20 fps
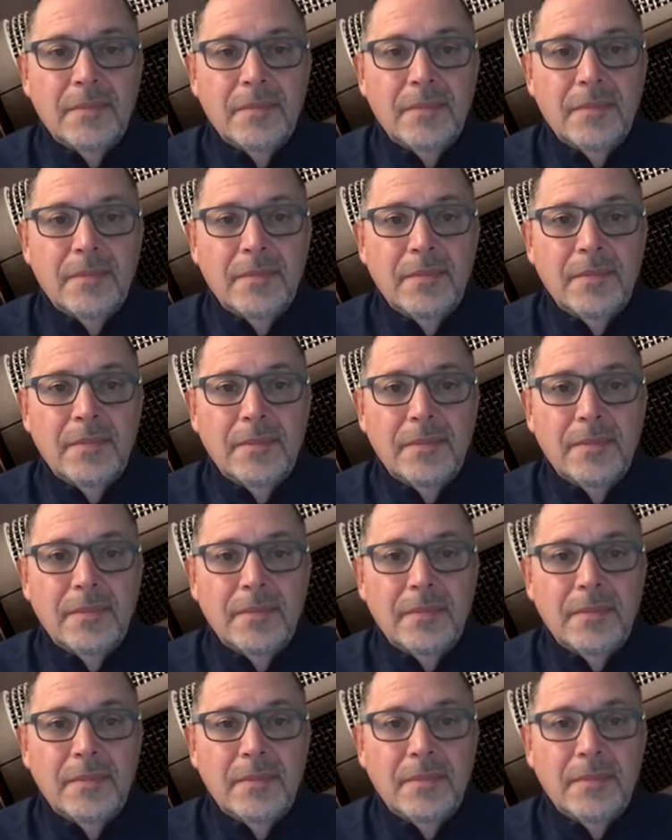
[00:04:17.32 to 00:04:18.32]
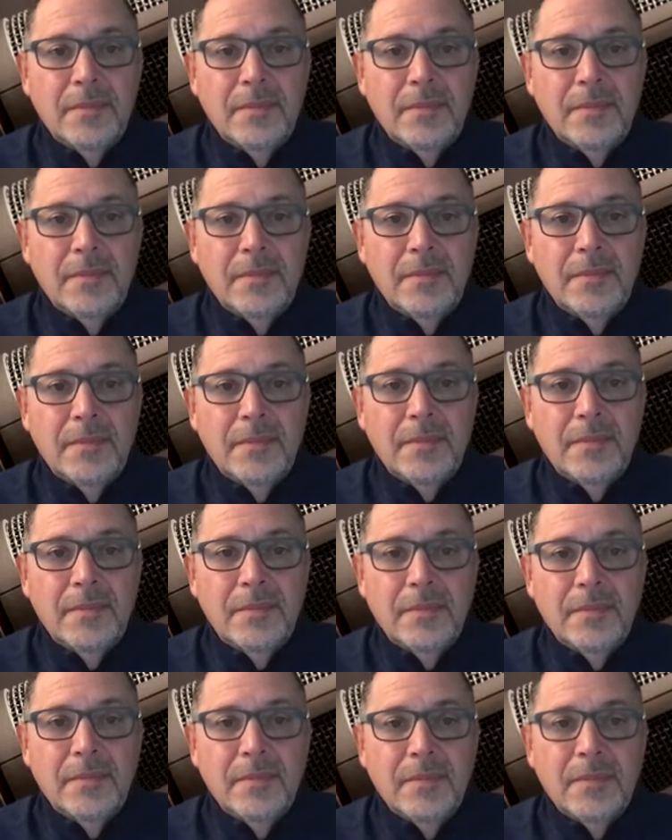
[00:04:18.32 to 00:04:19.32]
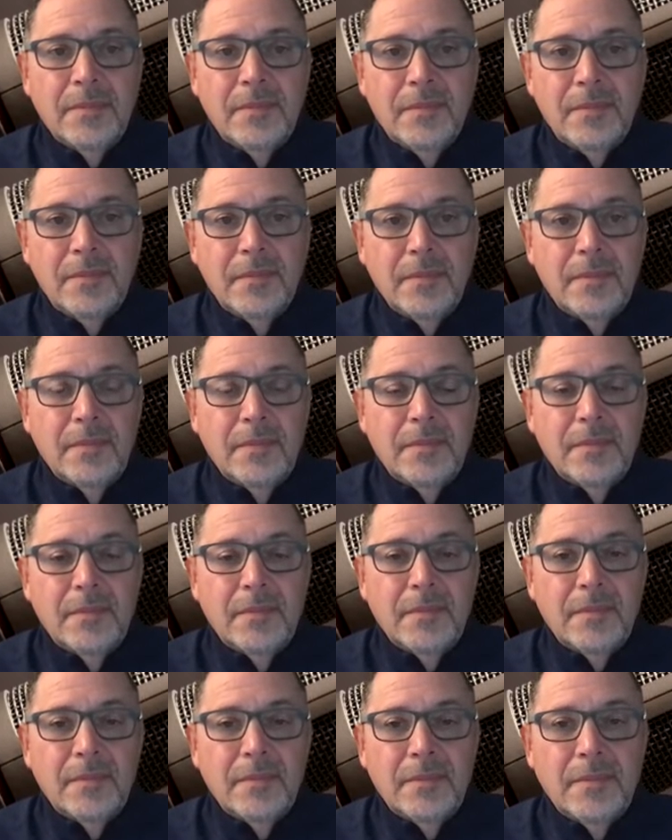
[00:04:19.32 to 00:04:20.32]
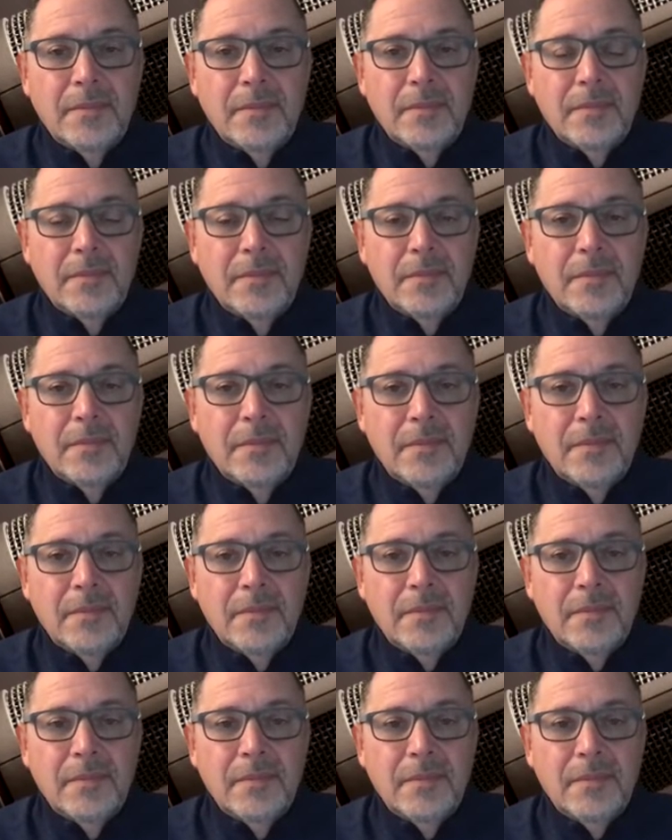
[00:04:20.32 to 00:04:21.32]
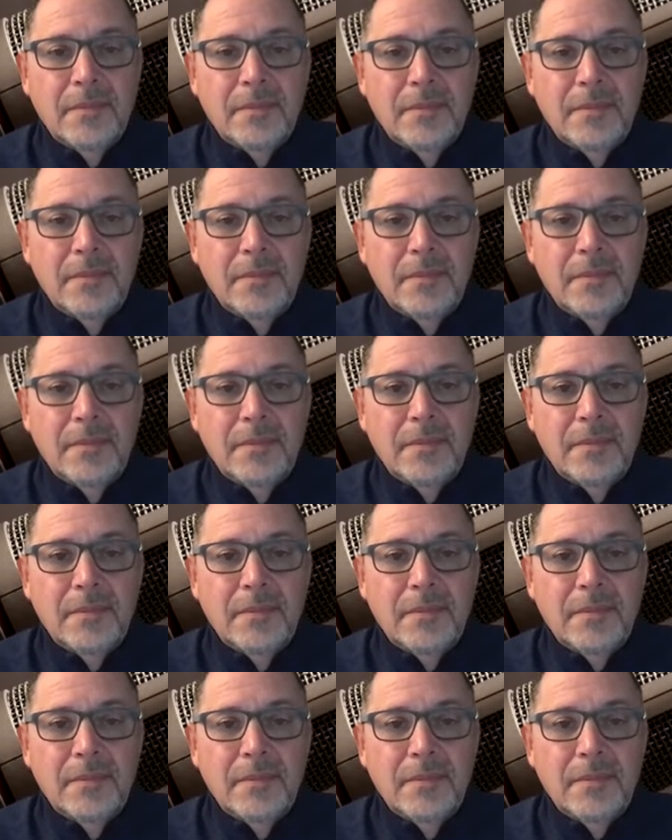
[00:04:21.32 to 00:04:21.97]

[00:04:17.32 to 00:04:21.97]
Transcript: The person shown says nothing.